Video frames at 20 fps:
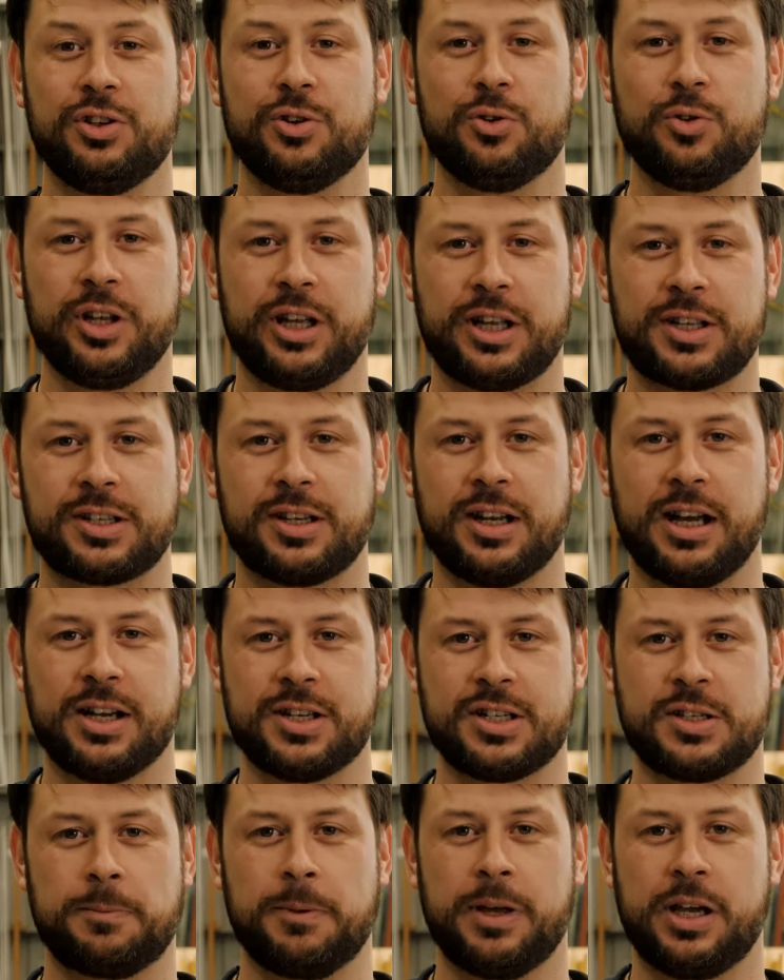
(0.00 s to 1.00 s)
your next
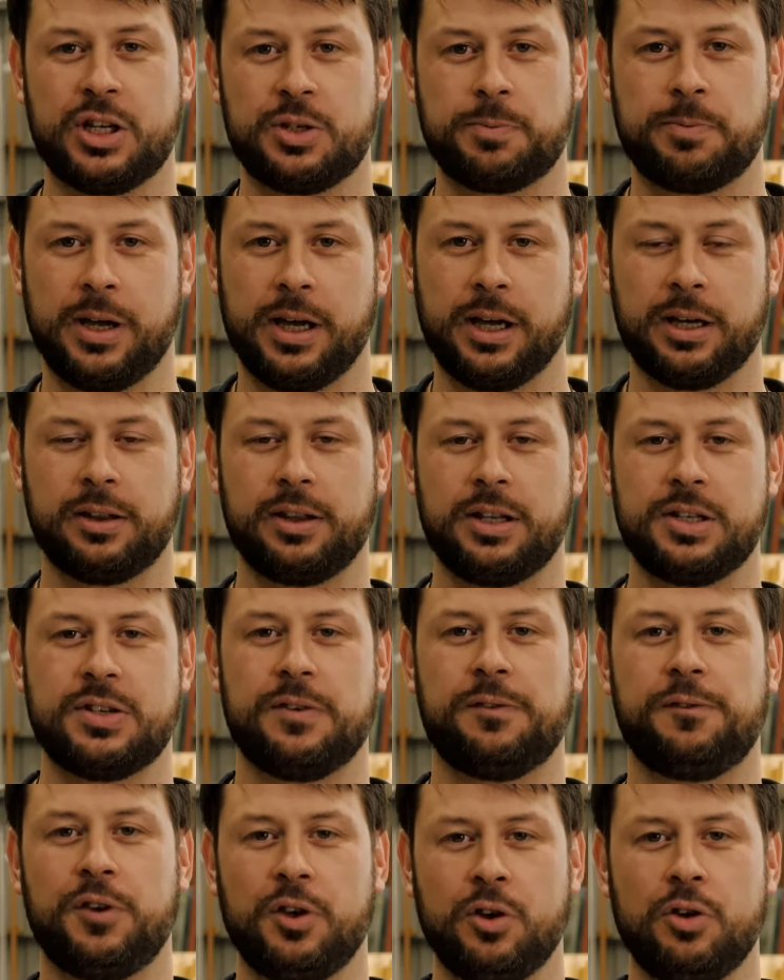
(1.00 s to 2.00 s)
glass splashback, there's a
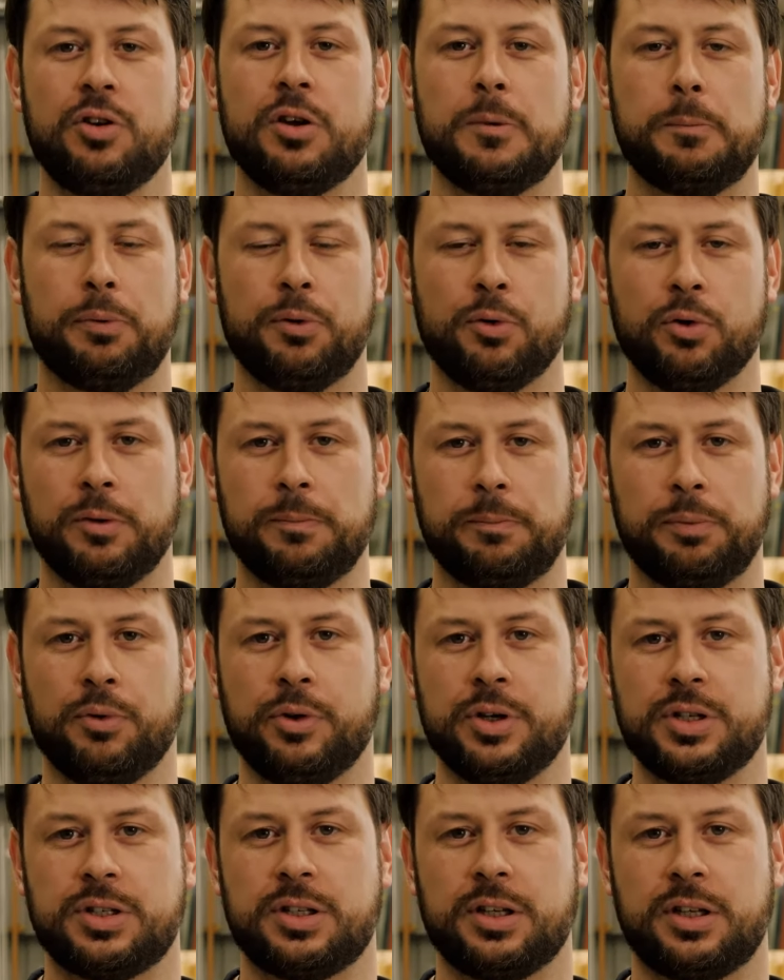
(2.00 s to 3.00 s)
few important
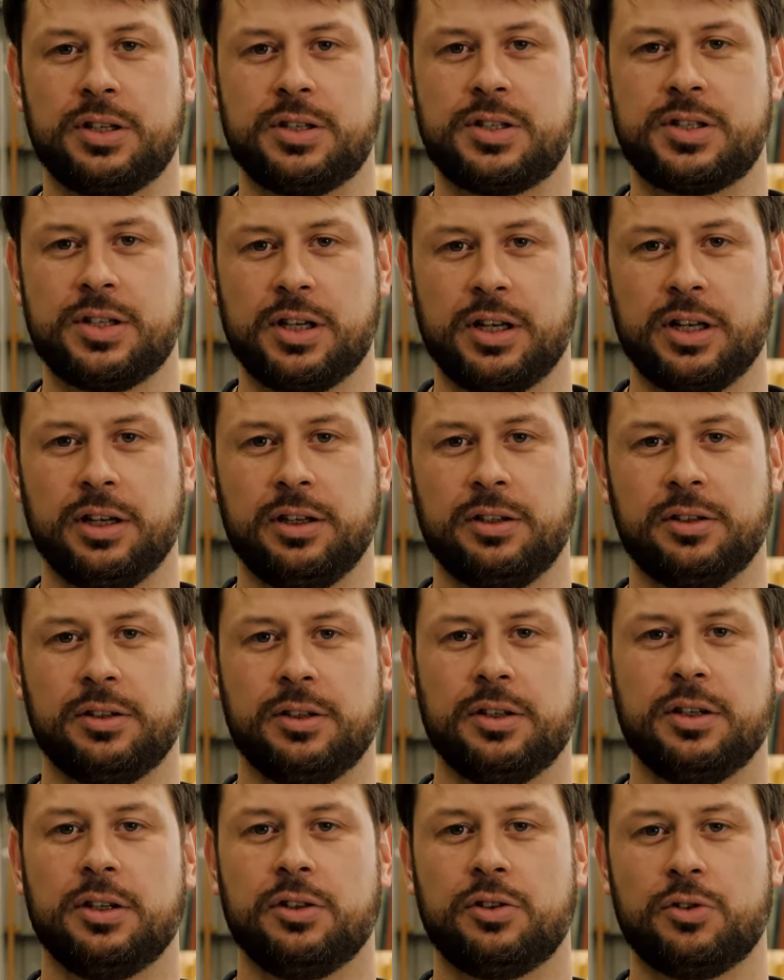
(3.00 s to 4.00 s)
points to consider
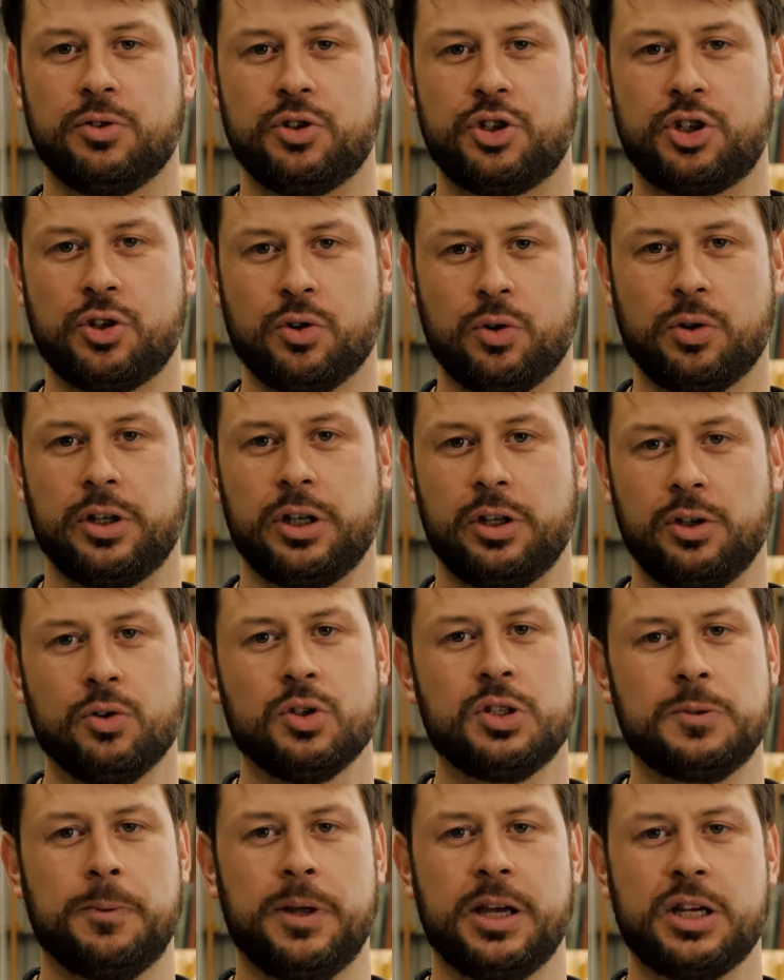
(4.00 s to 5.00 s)
to ensure that your
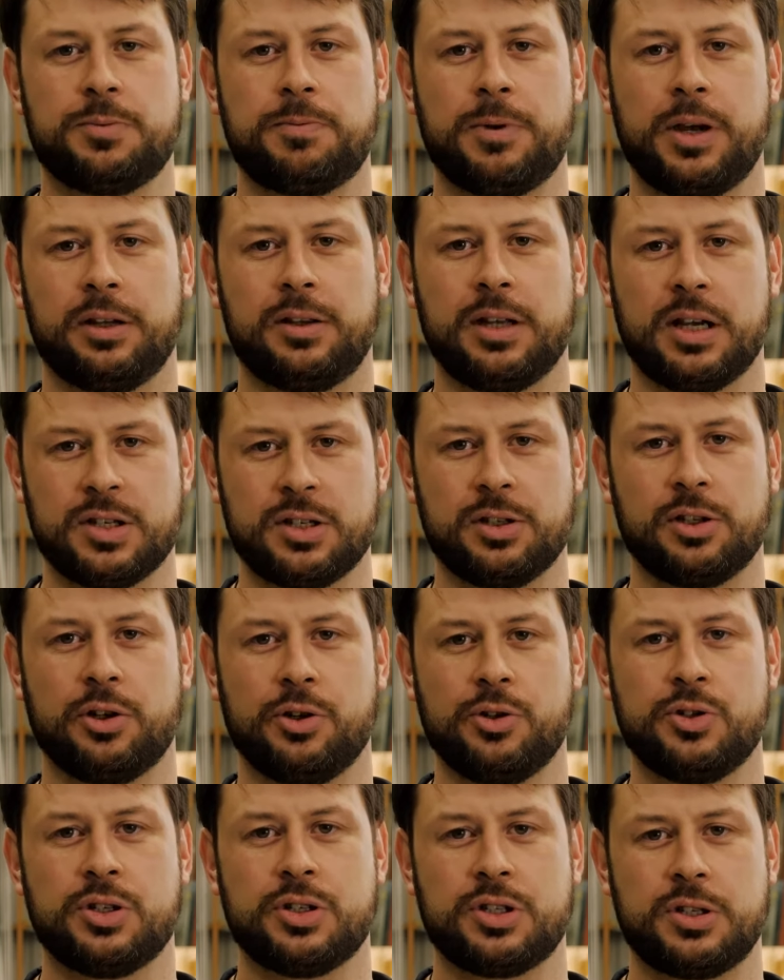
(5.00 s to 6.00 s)
splashback doesn't
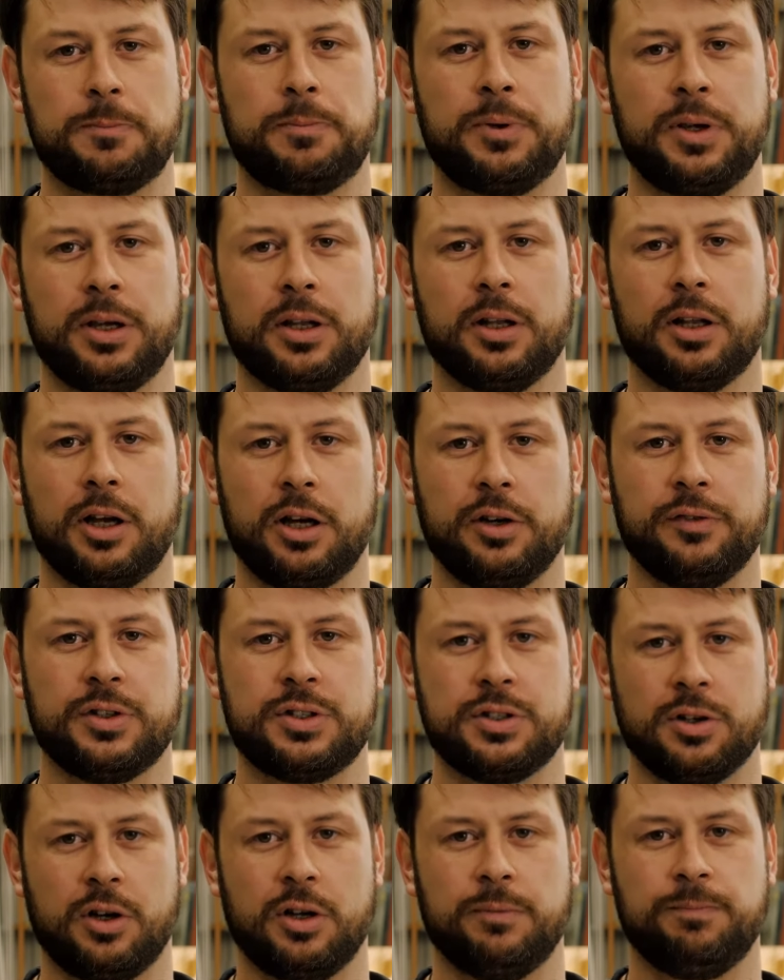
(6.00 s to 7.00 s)
lose its appeal over
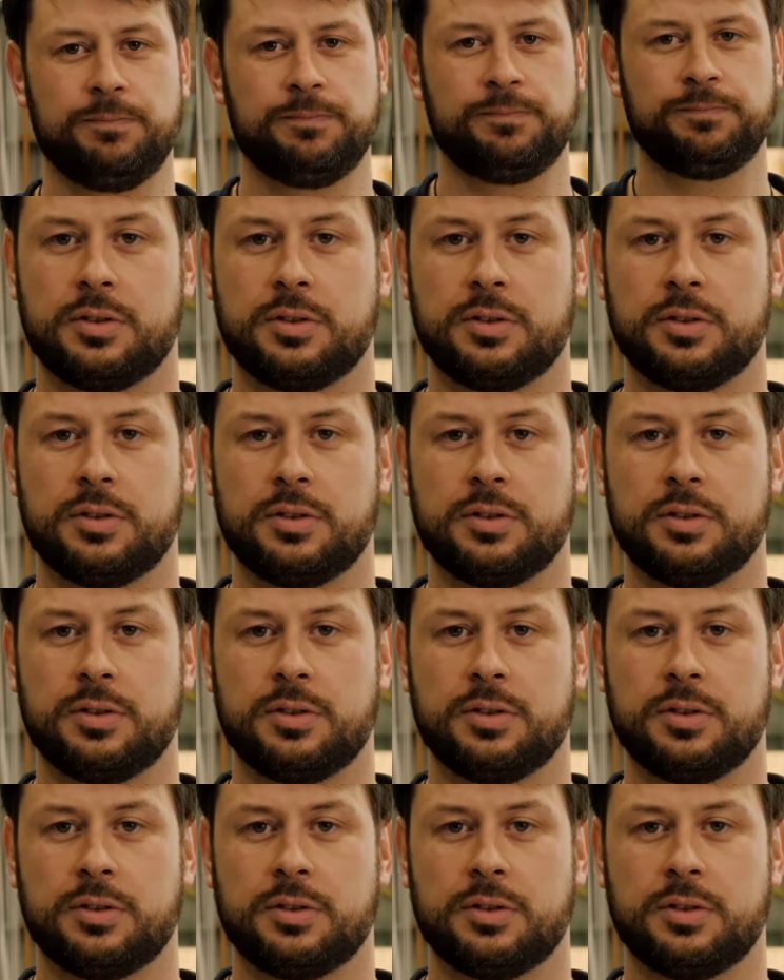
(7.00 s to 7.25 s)
time.